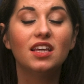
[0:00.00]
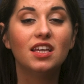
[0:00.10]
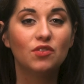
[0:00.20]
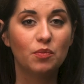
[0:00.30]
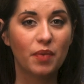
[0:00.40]

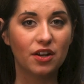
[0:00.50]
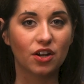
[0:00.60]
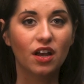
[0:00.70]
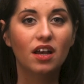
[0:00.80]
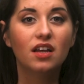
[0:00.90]
Even
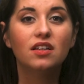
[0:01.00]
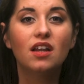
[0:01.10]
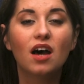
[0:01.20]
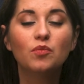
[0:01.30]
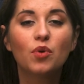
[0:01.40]
better,
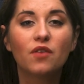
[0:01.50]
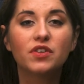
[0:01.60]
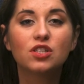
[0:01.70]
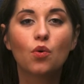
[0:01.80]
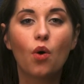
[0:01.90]

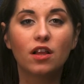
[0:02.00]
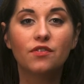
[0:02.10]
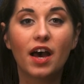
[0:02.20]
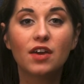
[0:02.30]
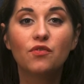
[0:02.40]
nonprofits
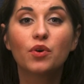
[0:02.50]
qualify